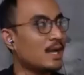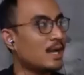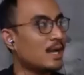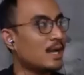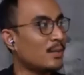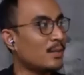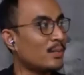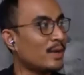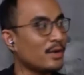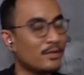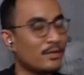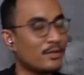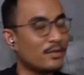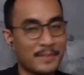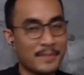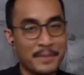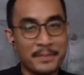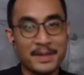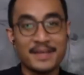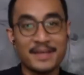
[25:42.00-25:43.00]
one of
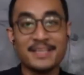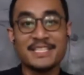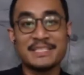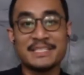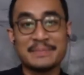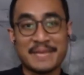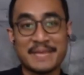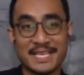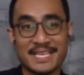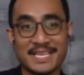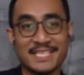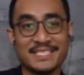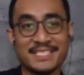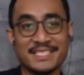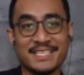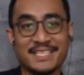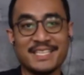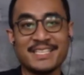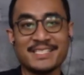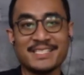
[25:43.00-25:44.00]
my partner is my
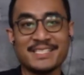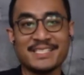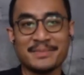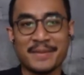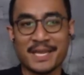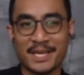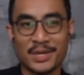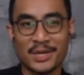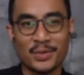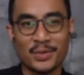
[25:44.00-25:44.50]
cousin, my close